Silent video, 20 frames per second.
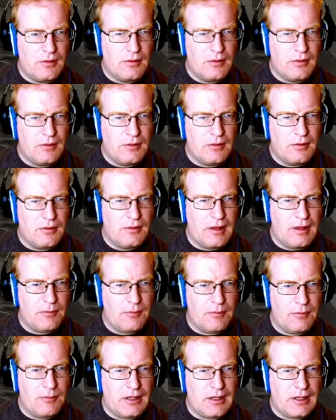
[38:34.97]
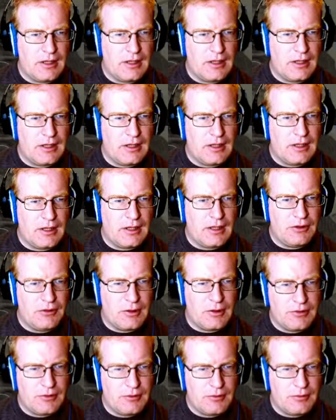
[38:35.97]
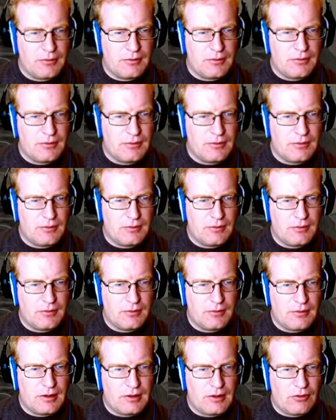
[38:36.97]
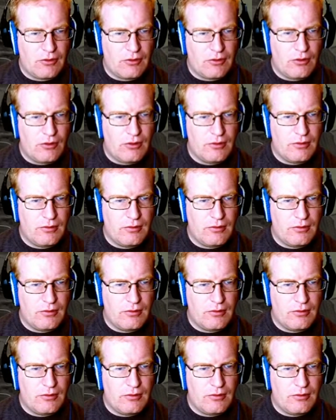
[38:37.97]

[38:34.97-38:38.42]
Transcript: That might not let me do what I want to do at all.